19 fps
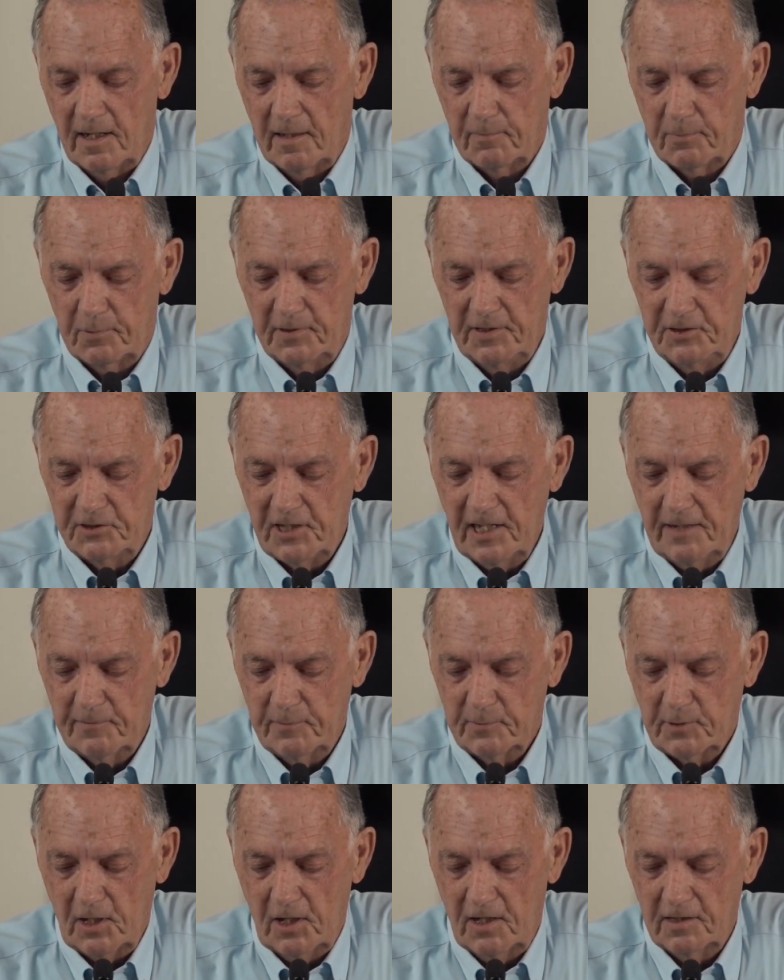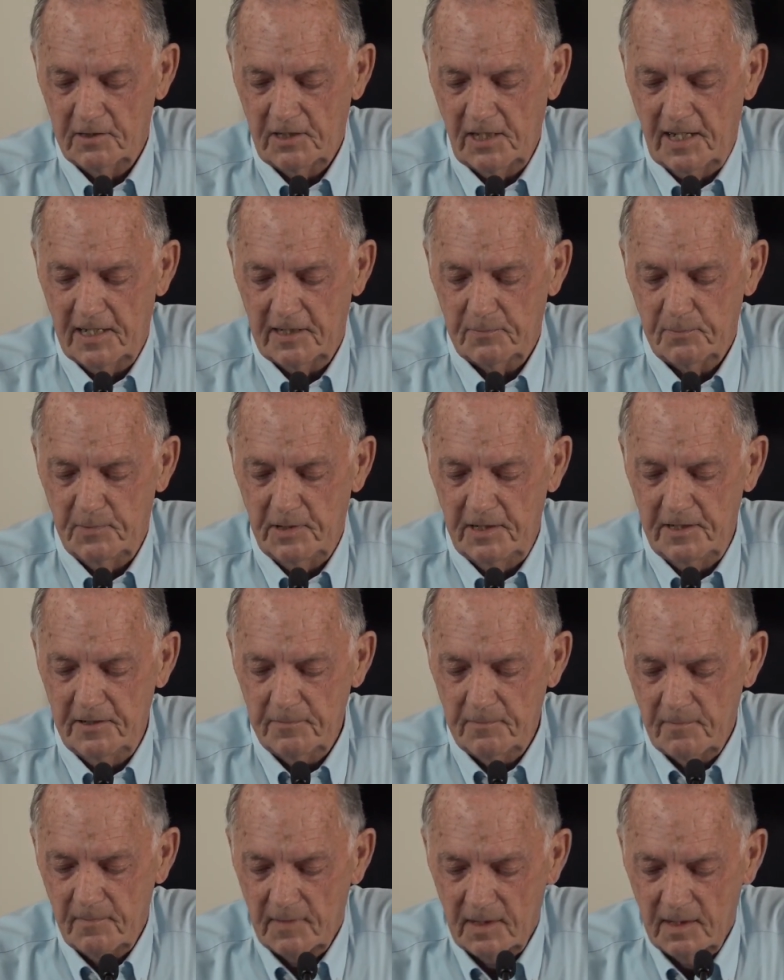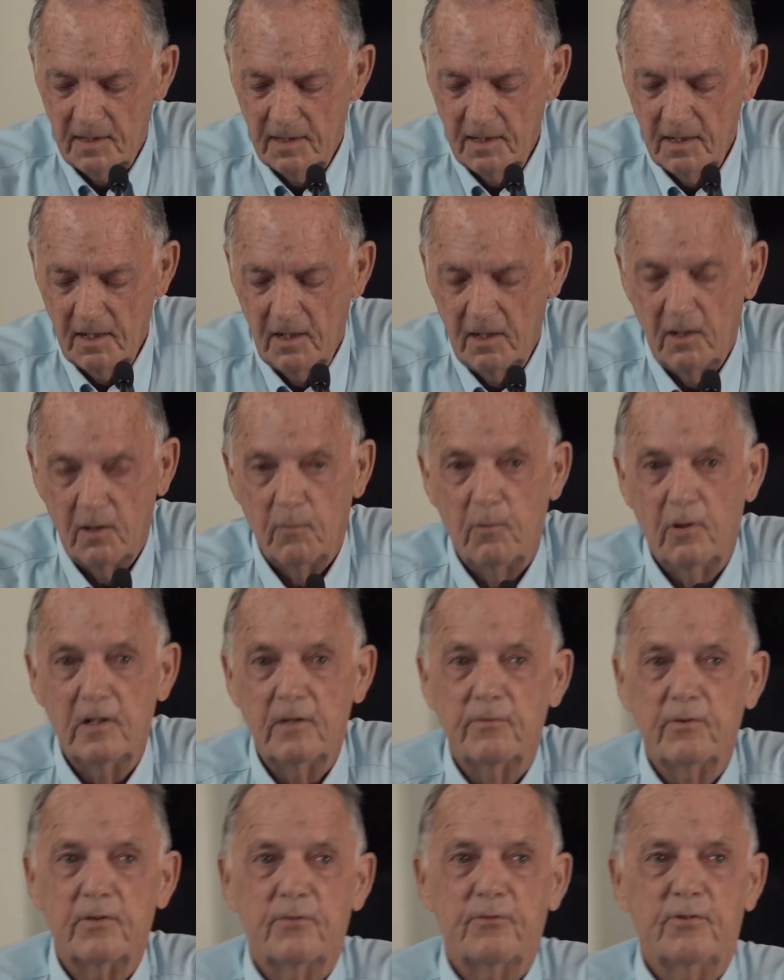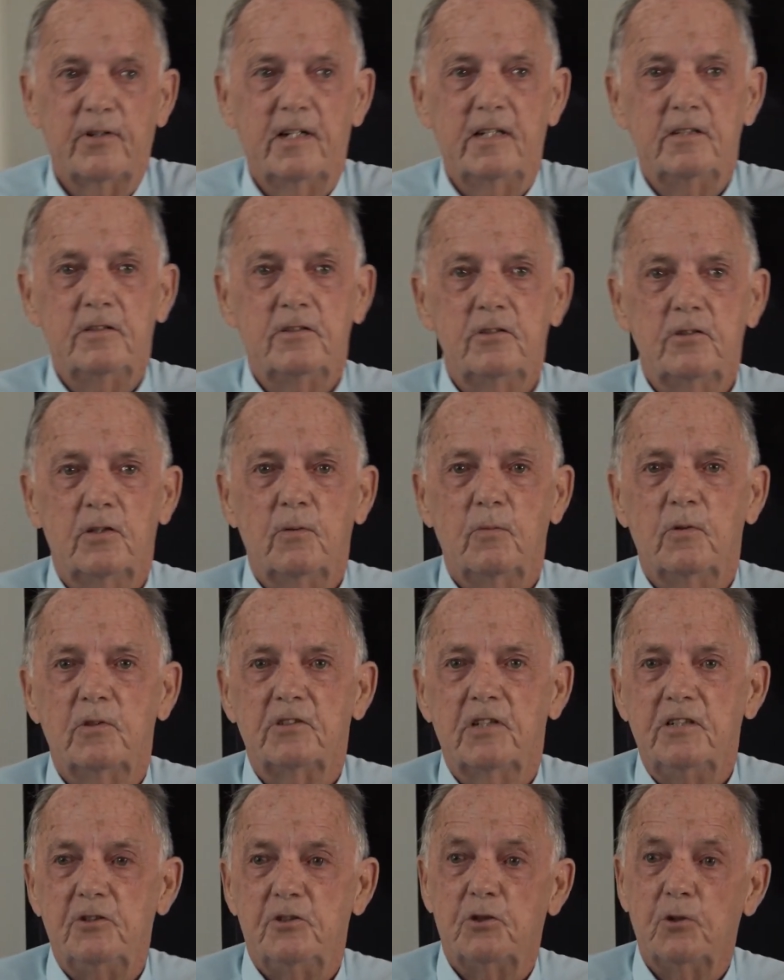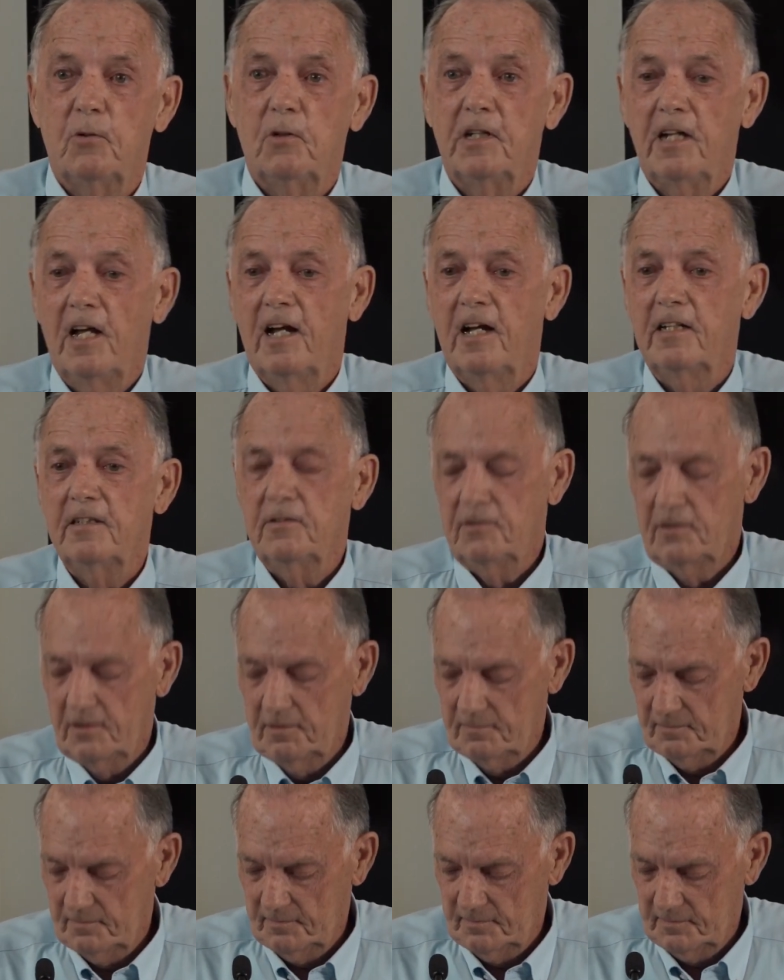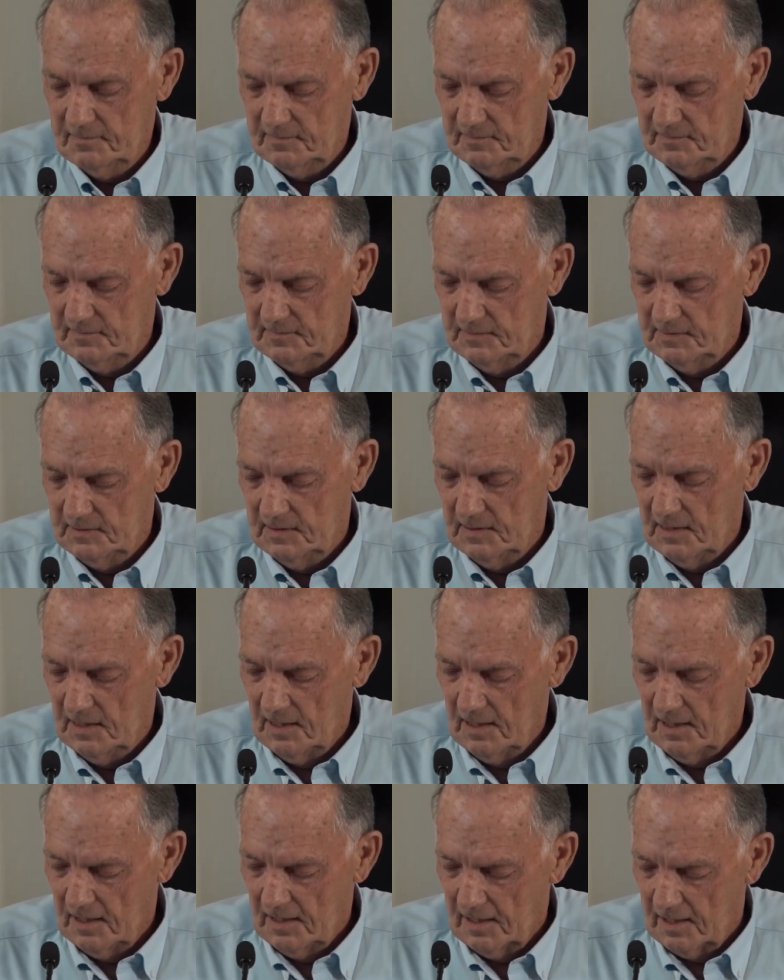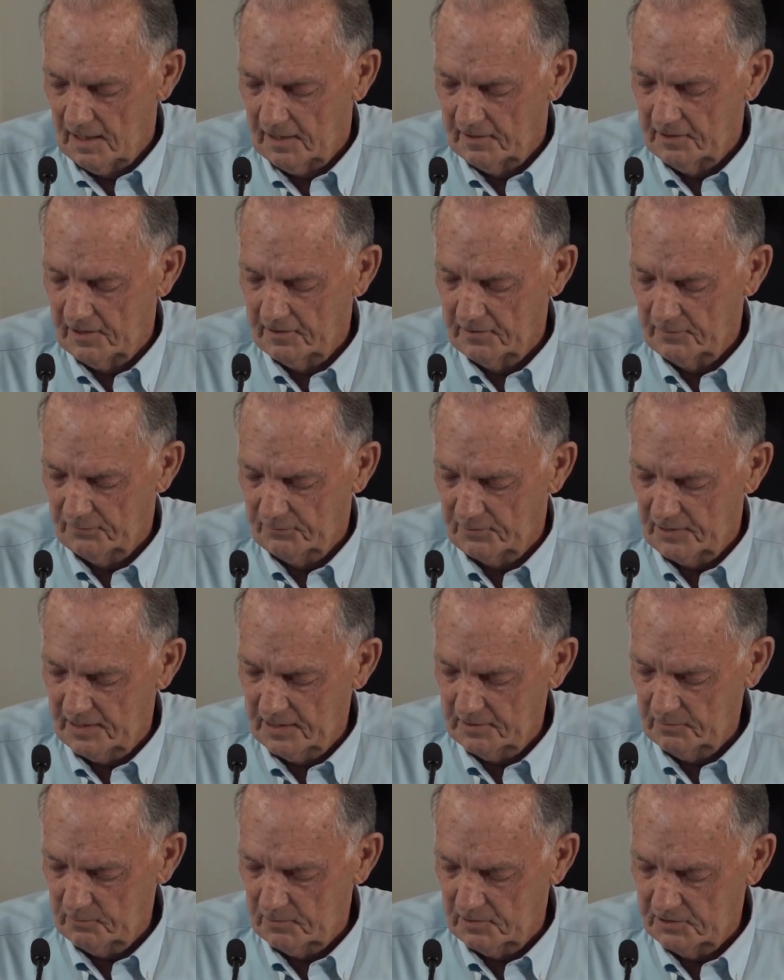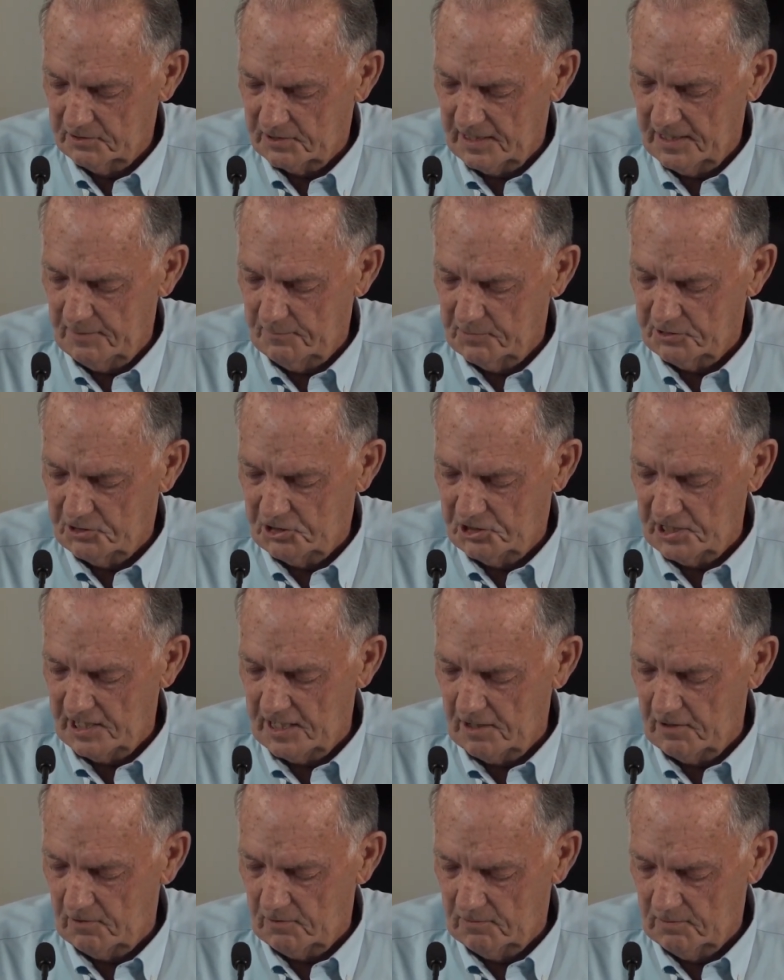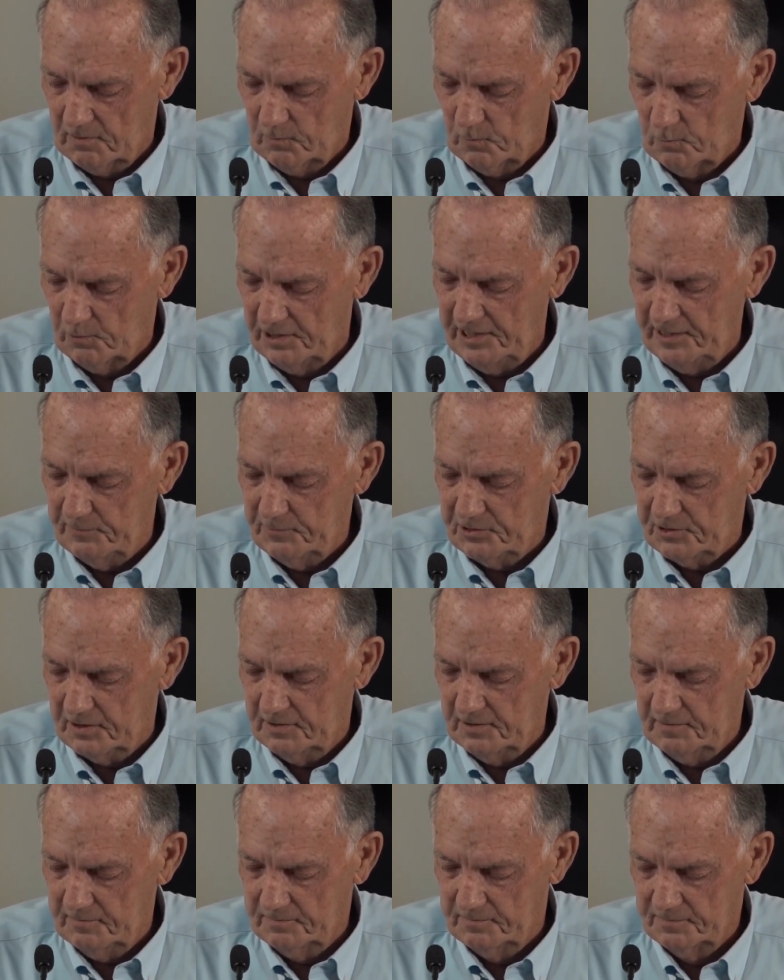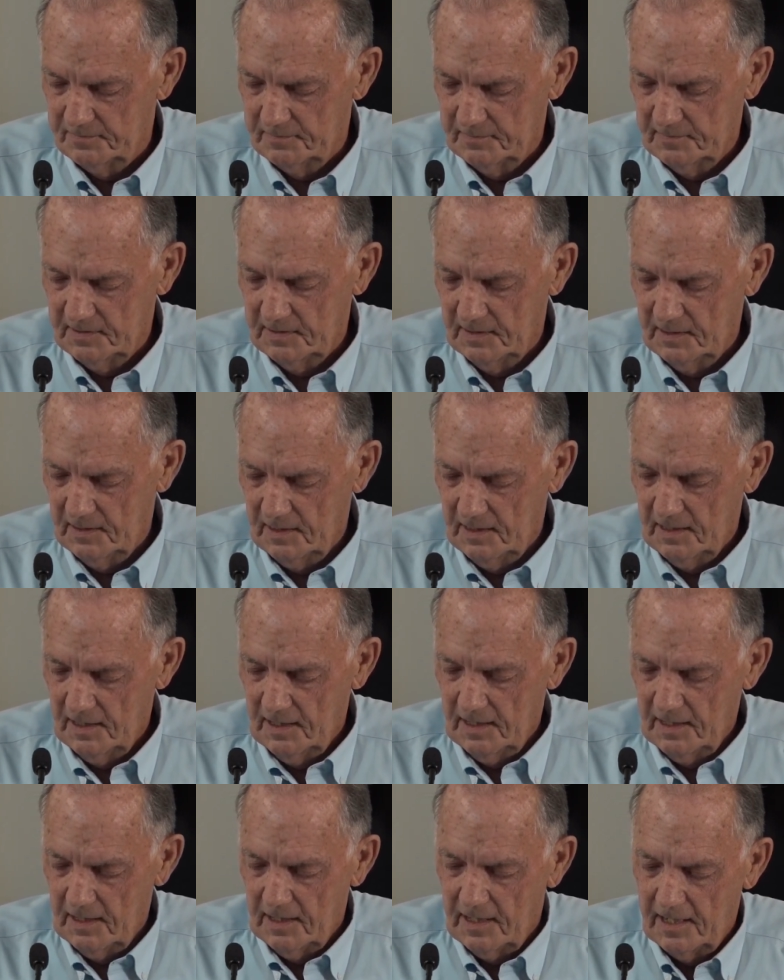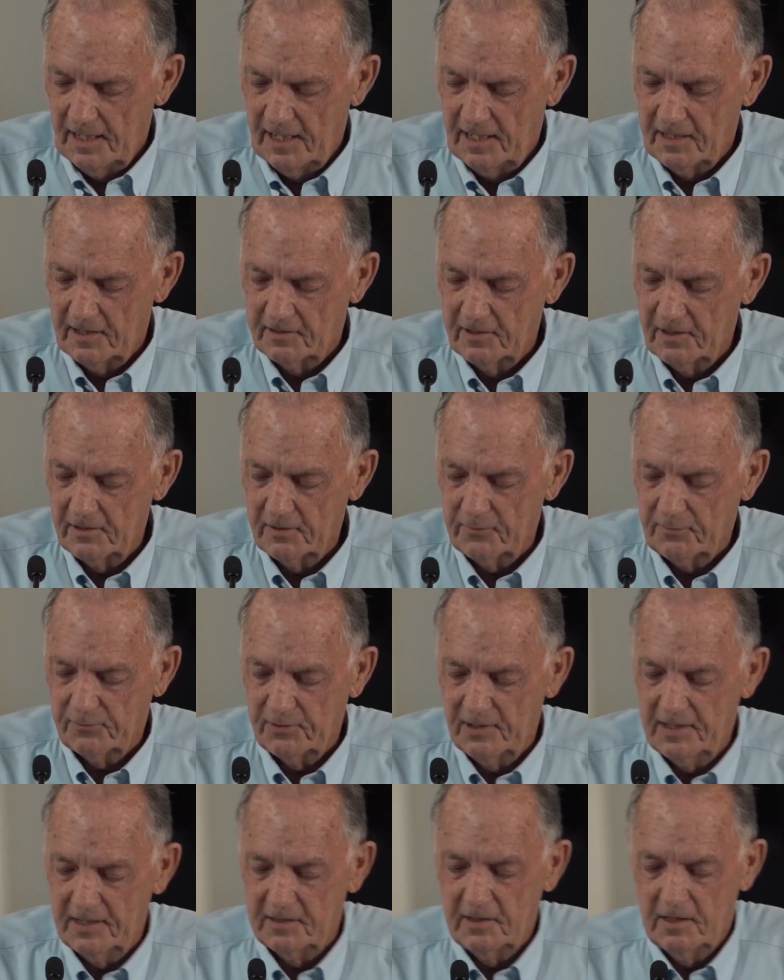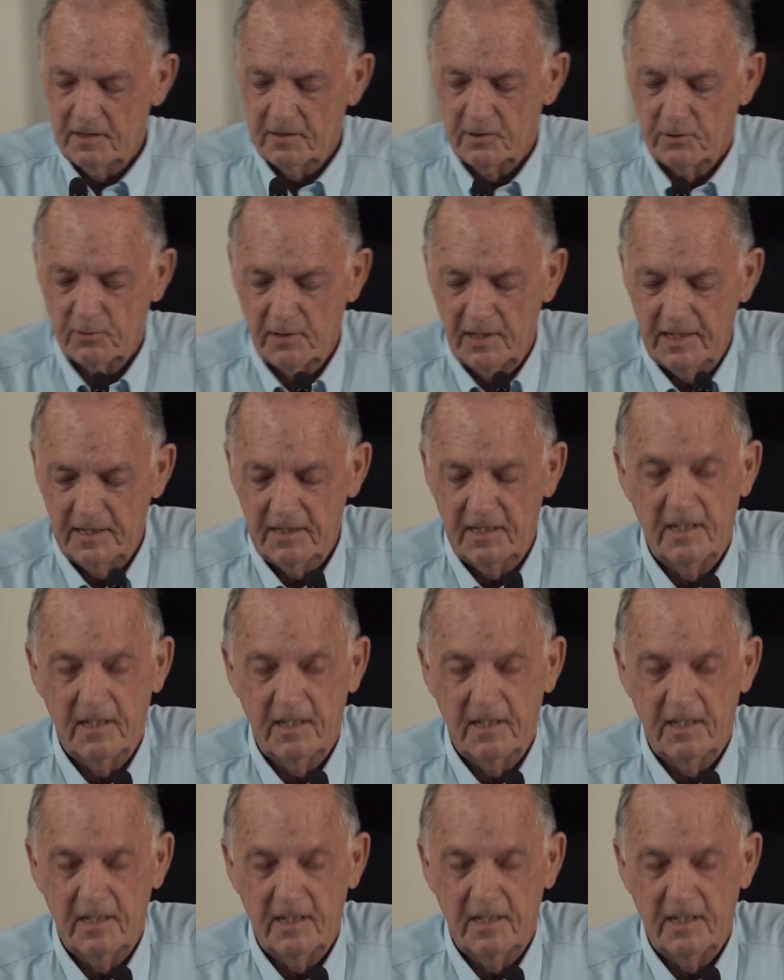please have them contact me. One of her friends was a Julie Hunt. Another friend was a Michelle Williamson. And another friend, Greg